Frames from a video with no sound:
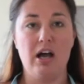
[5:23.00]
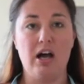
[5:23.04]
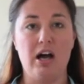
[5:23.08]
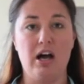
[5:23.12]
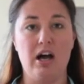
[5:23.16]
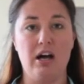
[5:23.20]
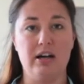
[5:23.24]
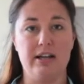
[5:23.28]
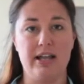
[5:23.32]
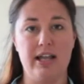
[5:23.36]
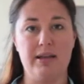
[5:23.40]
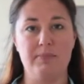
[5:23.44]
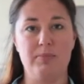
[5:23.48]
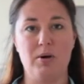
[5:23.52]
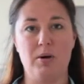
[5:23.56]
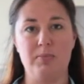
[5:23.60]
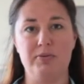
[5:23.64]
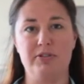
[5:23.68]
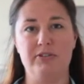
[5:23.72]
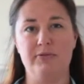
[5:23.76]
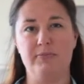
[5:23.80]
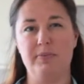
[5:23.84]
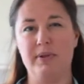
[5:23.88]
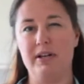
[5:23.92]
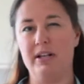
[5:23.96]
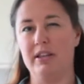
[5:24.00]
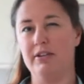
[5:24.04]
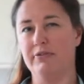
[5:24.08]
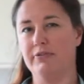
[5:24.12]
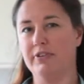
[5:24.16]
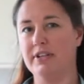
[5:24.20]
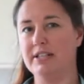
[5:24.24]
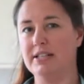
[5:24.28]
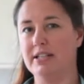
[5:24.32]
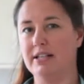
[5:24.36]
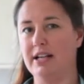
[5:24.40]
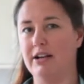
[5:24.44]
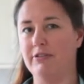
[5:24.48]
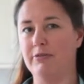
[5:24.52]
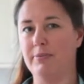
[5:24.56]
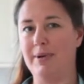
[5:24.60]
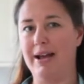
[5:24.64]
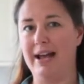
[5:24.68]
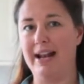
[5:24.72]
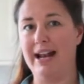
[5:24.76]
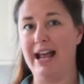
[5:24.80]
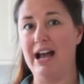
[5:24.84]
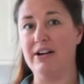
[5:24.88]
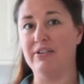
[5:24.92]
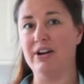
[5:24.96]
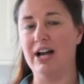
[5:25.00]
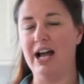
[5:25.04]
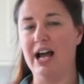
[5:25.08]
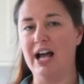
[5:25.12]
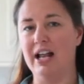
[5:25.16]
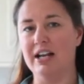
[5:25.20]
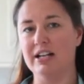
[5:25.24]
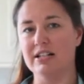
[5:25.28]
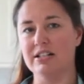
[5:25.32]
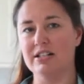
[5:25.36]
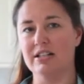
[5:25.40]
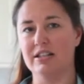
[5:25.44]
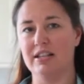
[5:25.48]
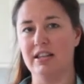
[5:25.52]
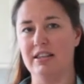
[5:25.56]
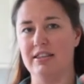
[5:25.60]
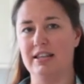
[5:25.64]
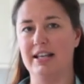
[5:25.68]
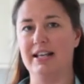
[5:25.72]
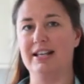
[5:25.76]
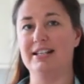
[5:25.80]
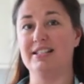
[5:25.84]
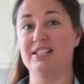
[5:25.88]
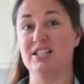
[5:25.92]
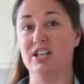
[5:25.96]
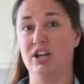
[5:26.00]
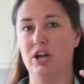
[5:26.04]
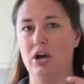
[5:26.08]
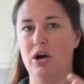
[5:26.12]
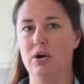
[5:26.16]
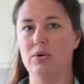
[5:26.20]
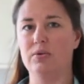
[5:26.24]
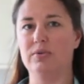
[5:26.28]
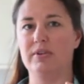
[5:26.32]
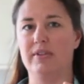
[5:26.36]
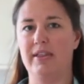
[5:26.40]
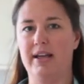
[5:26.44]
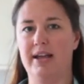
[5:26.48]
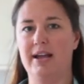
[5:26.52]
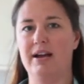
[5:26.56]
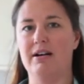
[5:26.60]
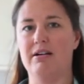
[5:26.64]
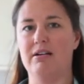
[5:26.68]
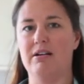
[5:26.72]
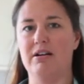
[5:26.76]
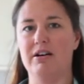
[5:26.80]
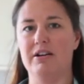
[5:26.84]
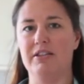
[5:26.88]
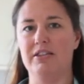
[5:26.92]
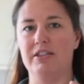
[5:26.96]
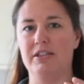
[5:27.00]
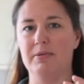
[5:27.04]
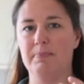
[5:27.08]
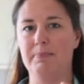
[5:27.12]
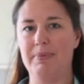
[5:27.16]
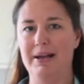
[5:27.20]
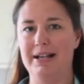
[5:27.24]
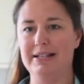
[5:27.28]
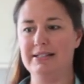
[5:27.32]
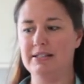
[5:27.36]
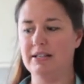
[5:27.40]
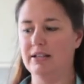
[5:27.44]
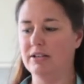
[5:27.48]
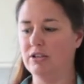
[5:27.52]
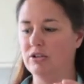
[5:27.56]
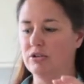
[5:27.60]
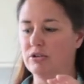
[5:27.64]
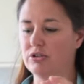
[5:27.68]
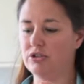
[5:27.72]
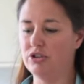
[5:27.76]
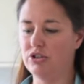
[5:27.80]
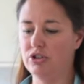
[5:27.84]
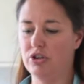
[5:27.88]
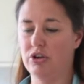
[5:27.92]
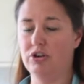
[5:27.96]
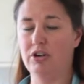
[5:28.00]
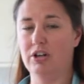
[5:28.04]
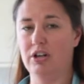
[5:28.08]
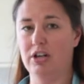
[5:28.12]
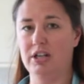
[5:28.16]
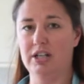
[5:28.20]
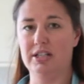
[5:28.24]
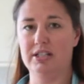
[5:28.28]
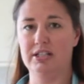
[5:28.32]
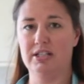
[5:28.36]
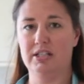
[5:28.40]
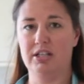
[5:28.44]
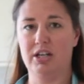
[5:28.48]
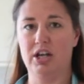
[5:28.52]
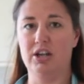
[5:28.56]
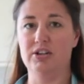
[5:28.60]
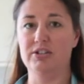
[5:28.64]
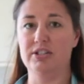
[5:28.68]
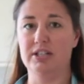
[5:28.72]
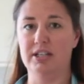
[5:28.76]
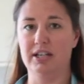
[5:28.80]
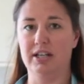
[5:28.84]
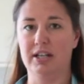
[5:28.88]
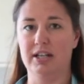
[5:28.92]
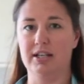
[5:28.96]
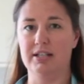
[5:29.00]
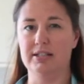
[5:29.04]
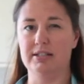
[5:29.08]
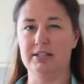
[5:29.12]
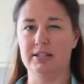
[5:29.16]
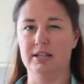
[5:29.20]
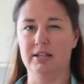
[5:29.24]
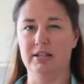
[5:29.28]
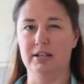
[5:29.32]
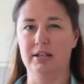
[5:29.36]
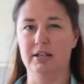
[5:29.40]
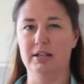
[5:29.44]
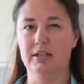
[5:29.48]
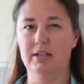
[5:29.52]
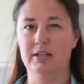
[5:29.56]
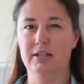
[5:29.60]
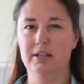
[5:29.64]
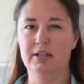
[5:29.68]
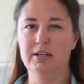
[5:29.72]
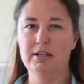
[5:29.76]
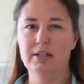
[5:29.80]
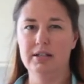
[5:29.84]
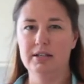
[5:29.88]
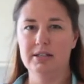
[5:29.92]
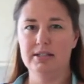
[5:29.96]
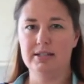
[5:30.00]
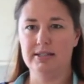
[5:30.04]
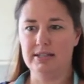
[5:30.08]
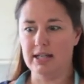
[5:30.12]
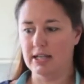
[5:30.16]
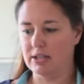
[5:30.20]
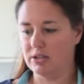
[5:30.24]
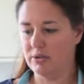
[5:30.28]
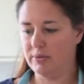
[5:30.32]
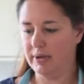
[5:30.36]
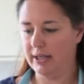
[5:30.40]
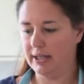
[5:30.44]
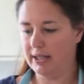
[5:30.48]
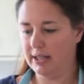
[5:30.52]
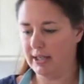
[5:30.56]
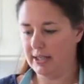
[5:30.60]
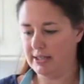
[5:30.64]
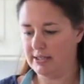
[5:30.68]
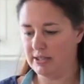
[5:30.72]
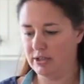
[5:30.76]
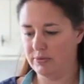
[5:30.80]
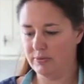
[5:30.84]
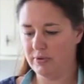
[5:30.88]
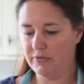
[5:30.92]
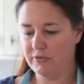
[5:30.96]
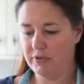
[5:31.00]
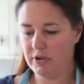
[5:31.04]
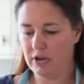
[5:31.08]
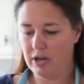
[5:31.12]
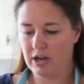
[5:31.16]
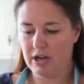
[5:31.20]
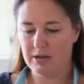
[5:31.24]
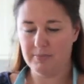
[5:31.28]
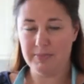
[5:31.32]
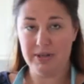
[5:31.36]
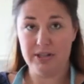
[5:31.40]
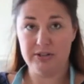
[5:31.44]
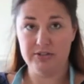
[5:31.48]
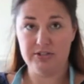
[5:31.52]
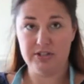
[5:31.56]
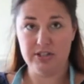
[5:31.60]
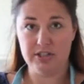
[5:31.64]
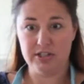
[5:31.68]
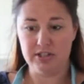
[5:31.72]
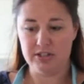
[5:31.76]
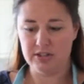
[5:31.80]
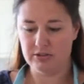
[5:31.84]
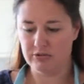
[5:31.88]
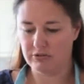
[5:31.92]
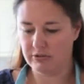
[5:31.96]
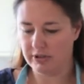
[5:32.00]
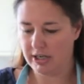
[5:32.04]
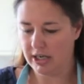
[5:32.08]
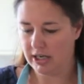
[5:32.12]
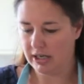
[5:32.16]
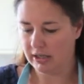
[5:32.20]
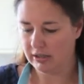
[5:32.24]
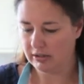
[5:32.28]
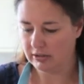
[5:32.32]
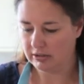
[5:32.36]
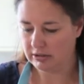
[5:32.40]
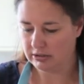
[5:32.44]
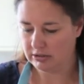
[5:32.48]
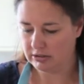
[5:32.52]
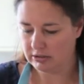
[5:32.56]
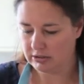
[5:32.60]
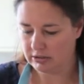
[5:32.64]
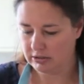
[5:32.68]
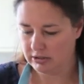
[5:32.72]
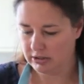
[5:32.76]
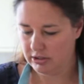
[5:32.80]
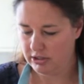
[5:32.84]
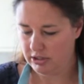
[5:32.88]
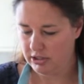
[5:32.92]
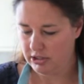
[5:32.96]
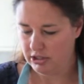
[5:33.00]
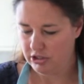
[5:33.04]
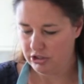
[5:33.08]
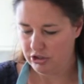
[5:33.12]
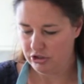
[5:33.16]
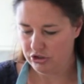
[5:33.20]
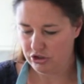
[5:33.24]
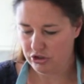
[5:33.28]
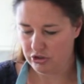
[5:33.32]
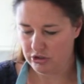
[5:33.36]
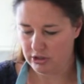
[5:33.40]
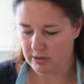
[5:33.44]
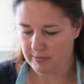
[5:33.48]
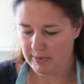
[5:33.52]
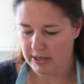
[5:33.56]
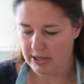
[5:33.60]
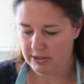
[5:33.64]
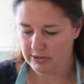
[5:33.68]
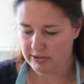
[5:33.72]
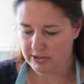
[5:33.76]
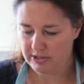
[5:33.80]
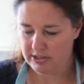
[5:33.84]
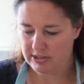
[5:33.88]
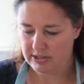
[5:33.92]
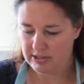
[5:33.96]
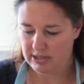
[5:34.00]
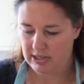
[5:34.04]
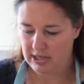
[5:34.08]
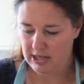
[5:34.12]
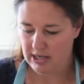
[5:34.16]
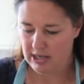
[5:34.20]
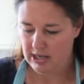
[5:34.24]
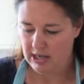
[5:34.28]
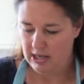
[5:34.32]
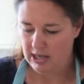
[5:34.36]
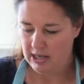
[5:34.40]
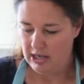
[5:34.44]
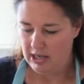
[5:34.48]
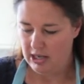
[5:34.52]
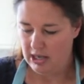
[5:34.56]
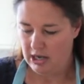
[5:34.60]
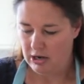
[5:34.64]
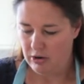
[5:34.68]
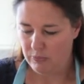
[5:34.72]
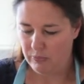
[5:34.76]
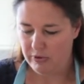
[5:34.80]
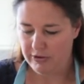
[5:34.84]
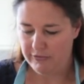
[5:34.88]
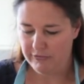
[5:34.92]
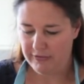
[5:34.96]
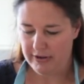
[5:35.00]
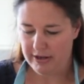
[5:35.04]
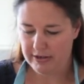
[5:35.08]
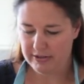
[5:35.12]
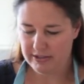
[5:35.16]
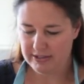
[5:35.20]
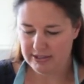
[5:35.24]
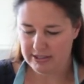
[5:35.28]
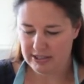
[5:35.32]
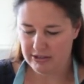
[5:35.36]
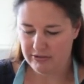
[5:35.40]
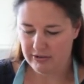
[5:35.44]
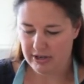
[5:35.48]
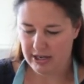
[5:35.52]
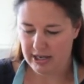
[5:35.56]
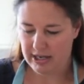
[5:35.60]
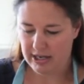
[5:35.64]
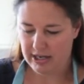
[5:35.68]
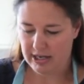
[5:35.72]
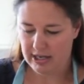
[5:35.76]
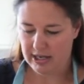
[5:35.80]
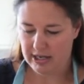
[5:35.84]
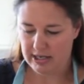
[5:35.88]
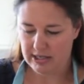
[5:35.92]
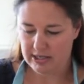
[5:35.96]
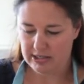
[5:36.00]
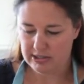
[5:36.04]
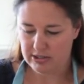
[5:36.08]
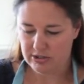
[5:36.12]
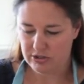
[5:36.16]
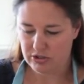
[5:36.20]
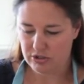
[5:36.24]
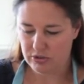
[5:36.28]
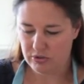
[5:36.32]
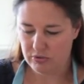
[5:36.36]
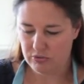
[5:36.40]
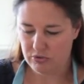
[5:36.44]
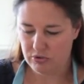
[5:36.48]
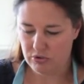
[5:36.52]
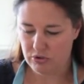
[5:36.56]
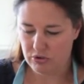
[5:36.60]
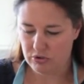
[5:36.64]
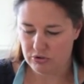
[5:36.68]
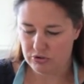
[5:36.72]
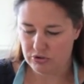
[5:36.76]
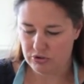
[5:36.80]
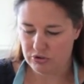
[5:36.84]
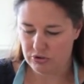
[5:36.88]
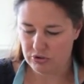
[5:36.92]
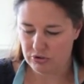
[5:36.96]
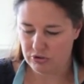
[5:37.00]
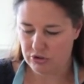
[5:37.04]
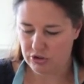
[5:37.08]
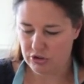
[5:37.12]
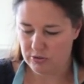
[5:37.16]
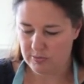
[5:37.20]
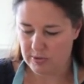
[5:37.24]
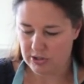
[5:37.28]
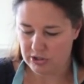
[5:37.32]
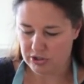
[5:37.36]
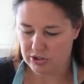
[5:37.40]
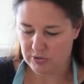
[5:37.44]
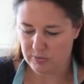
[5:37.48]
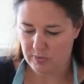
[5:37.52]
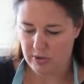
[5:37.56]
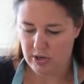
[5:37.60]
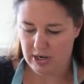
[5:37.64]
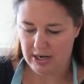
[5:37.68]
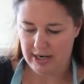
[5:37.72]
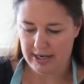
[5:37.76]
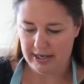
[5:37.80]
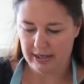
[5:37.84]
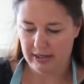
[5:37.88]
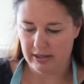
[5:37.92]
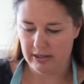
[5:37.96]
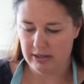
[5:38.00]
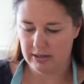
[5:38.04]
our cake pops have been in the freezer now for about an hour, and the thing is, the colder they are, the better your chocolate coating is going to set quickly. So we've got our melted green chocolate melts. We found the secret here is to not do too much swirling.